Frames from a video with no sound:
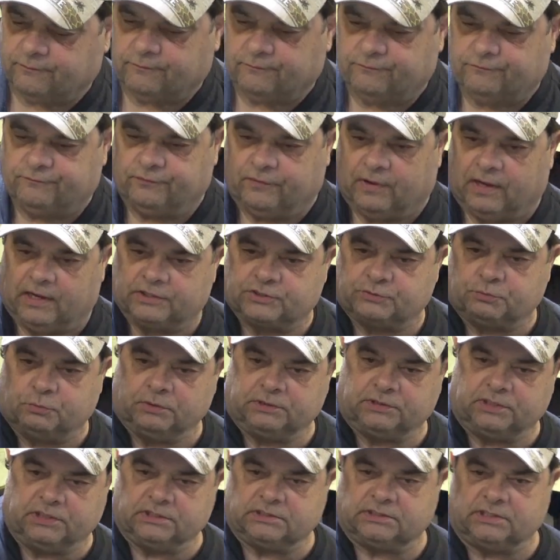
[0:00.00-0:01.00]
flush
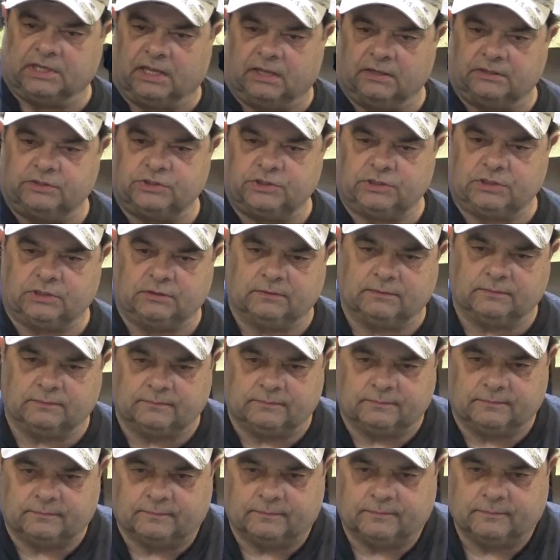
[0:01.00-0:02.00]
with this edge
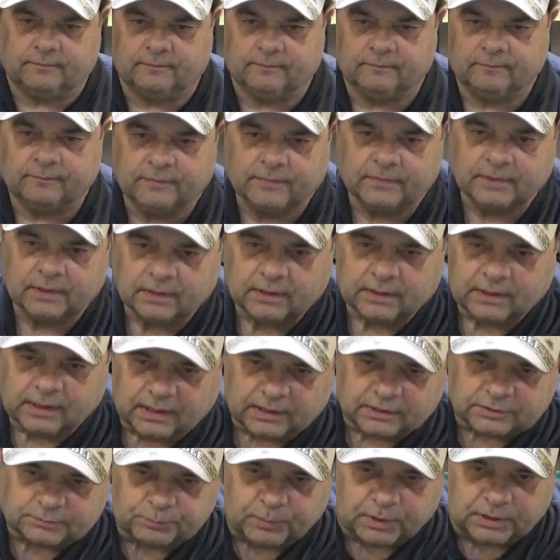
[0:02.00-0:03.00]

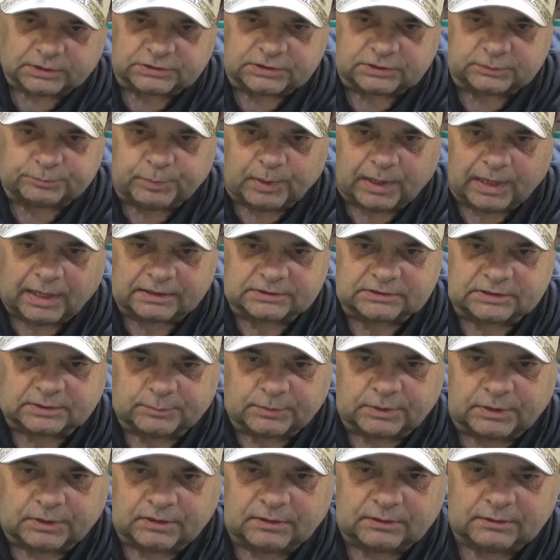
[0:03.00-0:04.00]
as much as
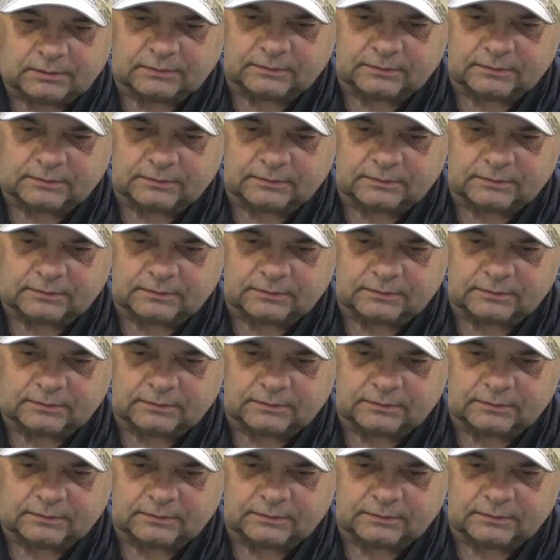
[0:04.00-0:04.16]
possible.